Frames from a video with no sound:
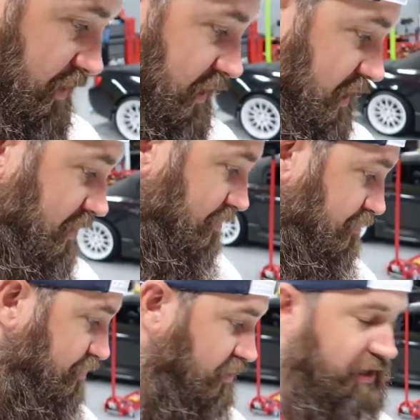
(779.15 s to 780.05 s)
We're gonna keep
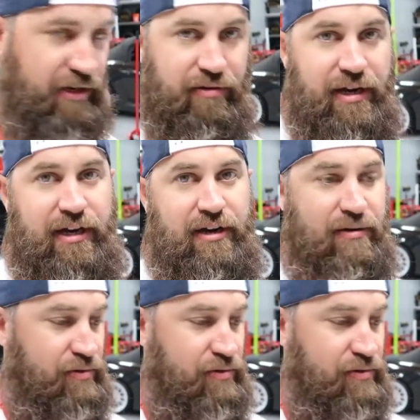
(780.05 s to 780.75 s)
plugging away here,